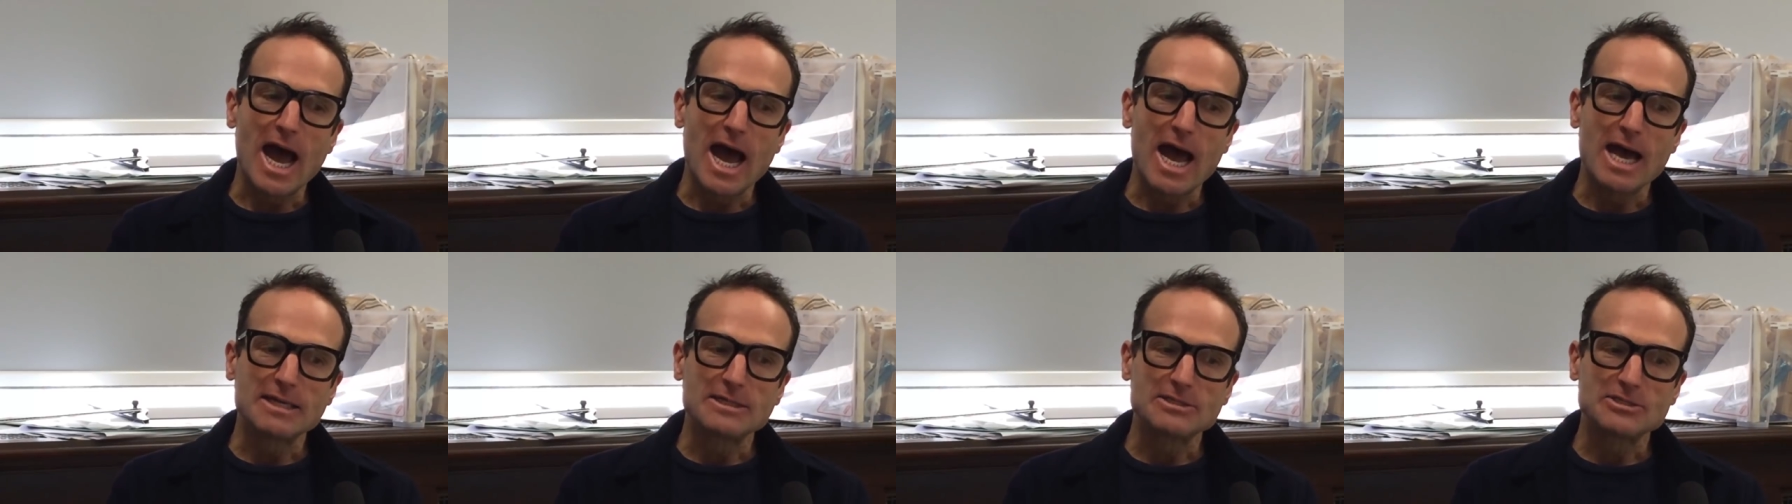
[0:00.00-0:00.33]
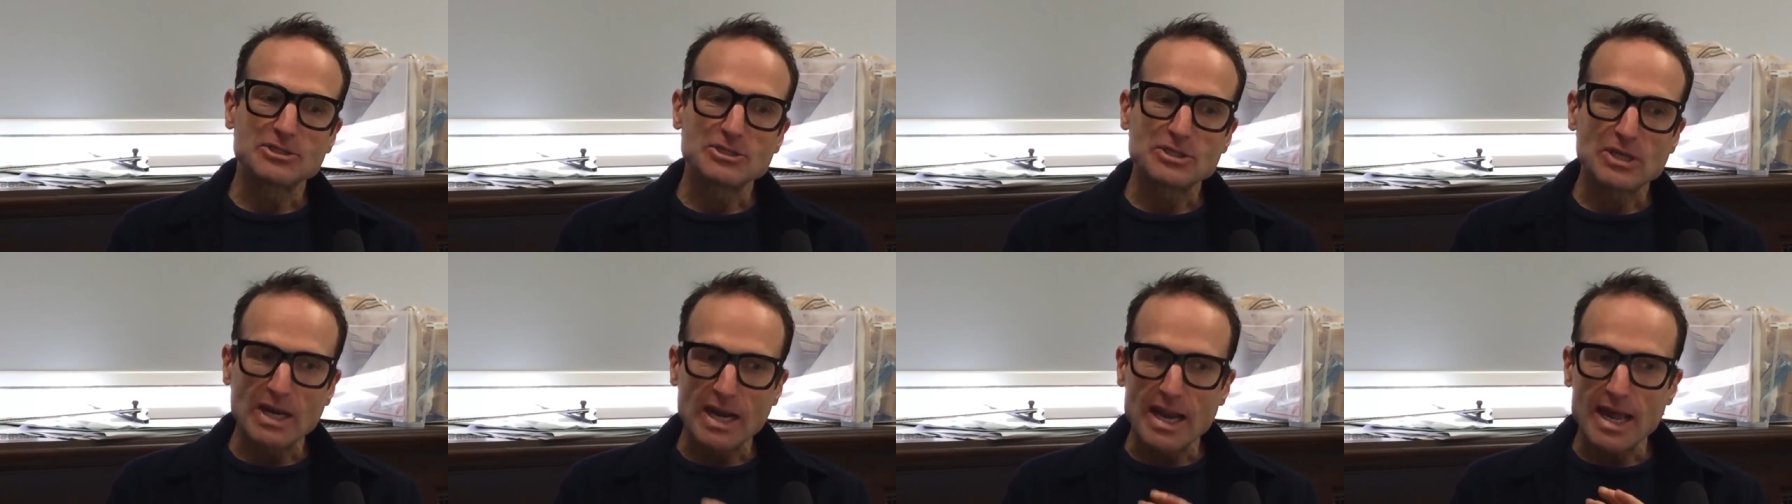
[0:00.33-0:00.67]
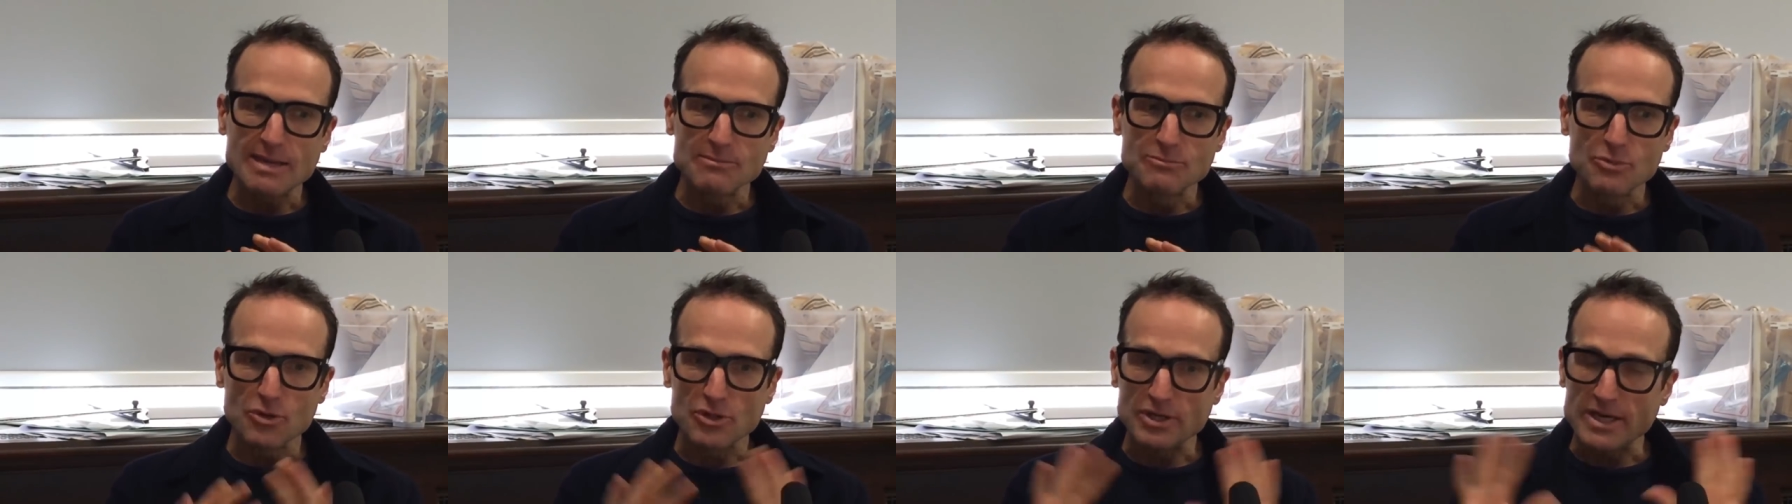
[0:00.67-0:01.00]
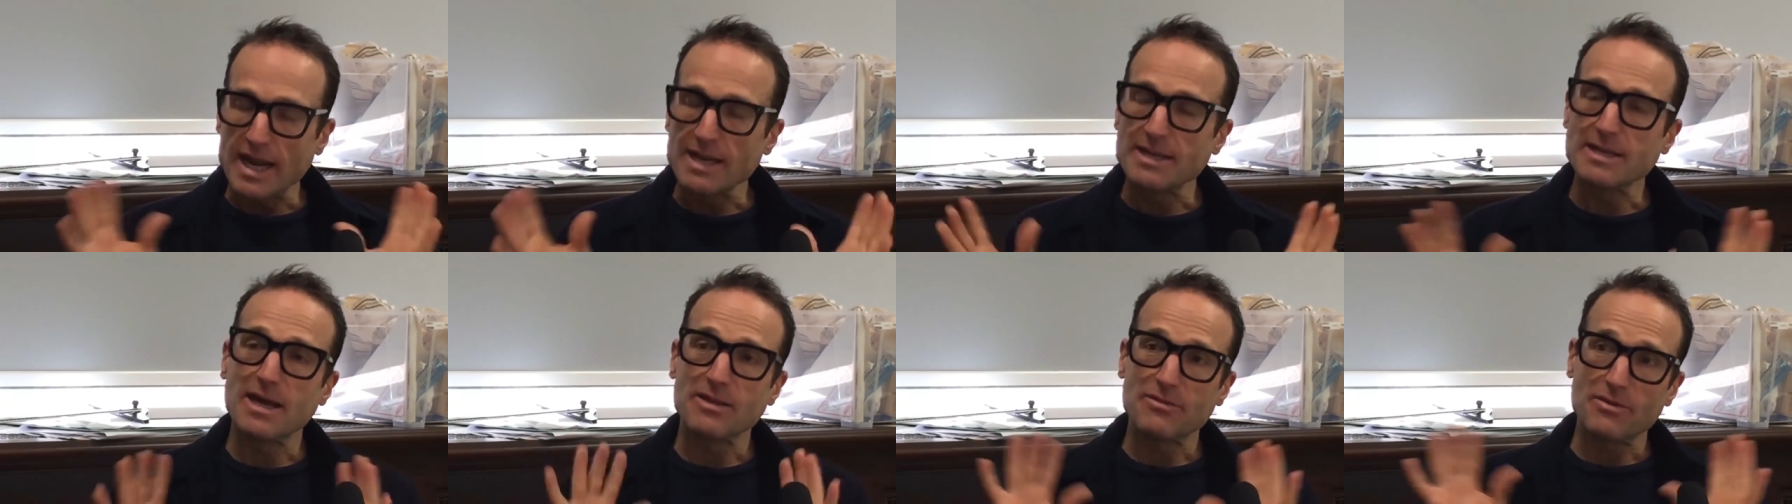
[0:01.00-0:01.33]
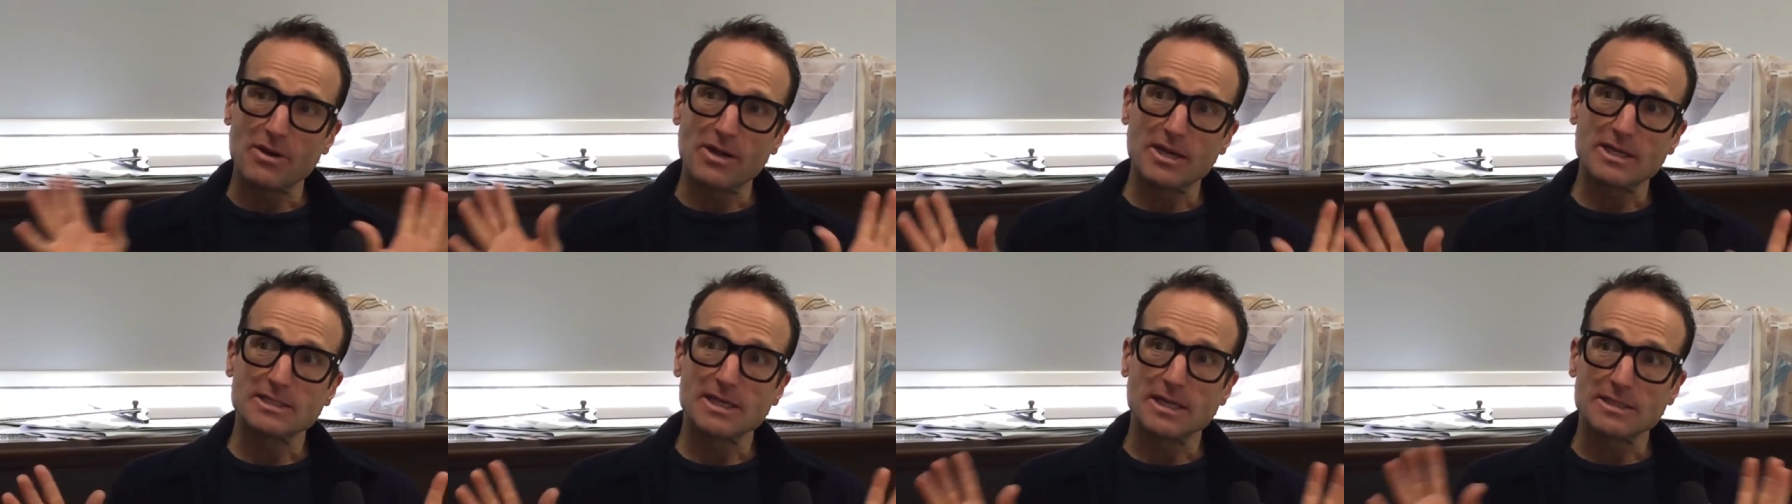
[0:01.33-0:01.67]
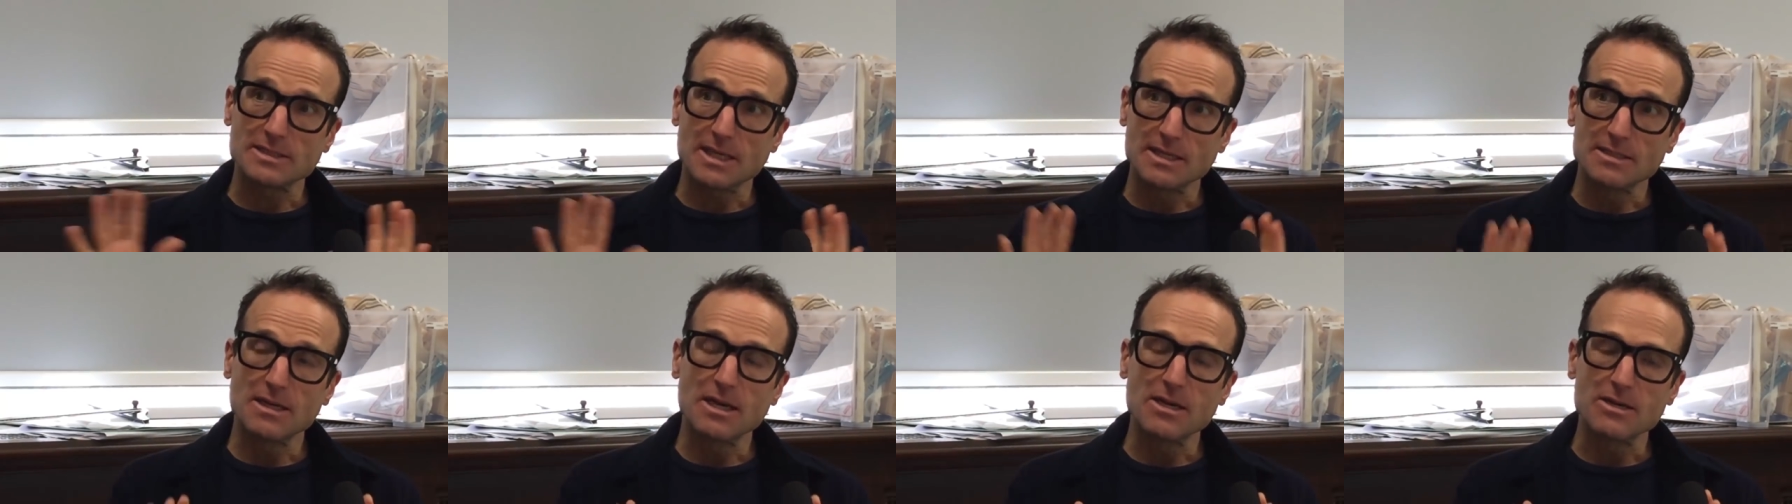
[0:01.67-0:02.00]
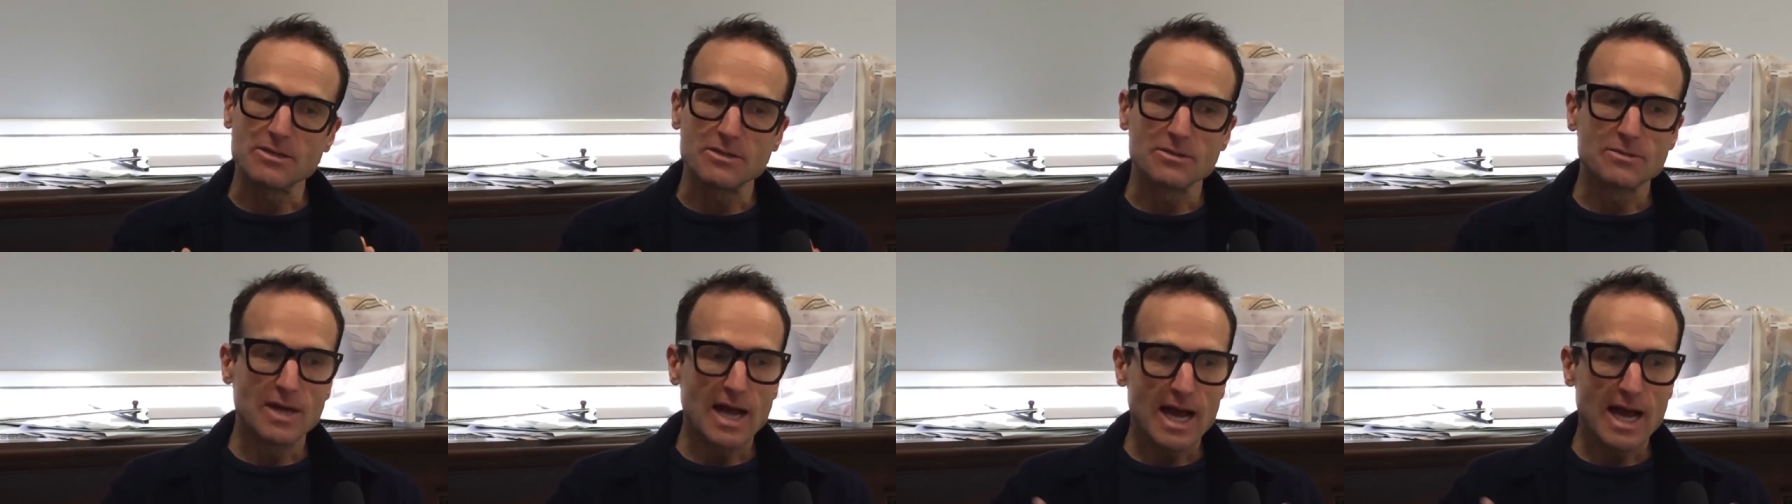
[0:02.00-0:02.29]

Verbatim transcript: And Glenn, more than any other architect I know,